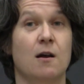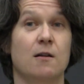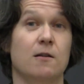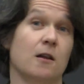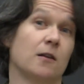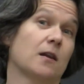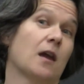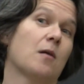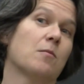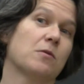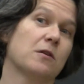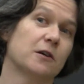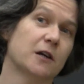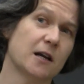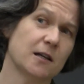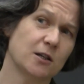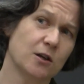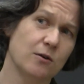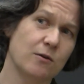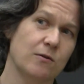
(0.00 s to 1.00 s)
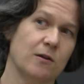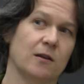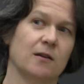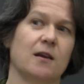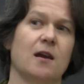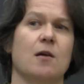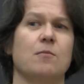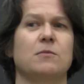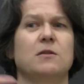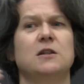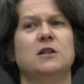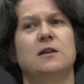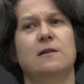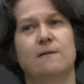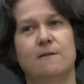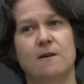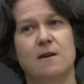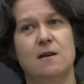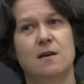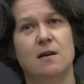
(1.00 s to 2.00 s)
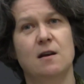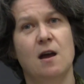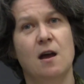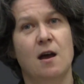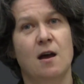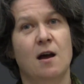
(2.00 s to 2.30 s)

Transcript: Then came the radio, then came the TV.